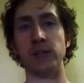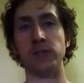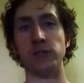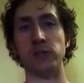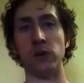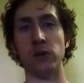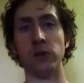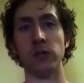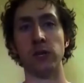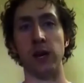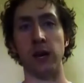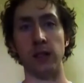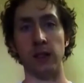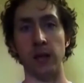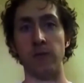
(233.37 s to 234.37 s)
certainly
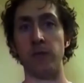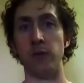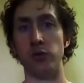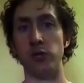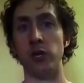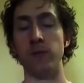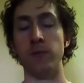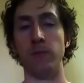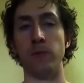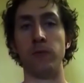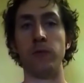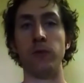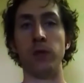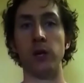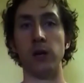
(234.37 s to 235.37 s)
I left the gym
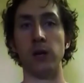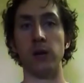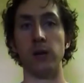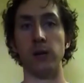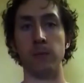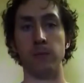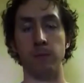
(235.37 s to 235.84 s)
feeling